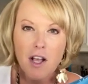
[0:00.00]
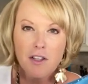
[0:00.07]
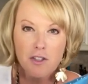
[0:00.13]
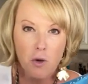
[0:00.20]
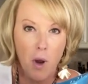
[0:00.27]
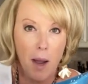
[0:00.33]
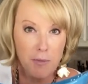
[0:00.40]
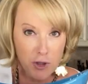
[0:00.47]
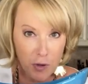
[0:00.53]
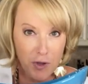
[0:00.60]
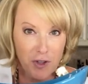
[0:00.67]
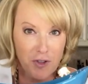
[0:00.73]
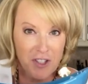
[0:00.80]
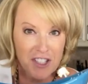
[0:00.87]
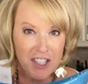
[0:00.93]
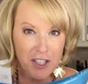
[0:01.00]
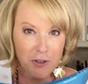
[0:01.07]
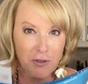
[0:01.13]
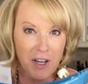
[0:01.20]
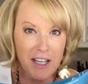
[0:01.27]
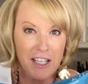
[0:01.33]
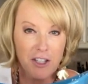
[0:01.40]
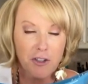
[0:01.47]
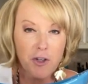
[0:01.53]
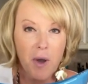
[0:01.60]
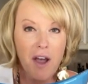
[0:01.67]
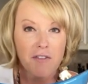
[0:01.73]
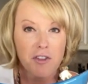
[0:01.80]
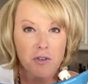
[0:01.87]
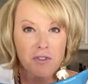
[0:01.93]
So I'm showing you the teal right here. You
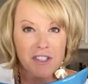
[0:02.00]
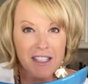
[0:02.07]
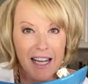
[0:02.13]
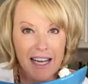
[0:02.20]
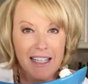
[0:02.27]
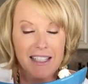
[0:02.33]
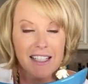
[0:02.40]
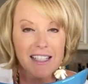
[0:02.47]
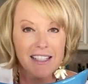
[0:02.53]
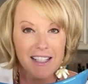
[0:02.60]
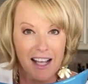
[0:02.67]
have those dainty,